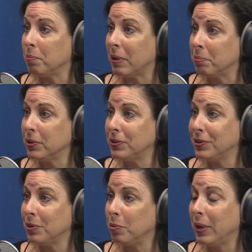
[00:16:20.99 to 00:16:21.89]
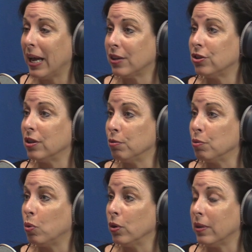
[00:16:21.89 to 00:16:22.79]
members, we actually
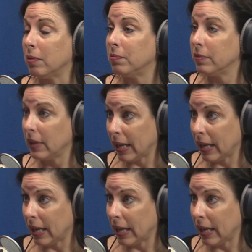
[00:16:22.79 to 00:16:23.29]
reward them.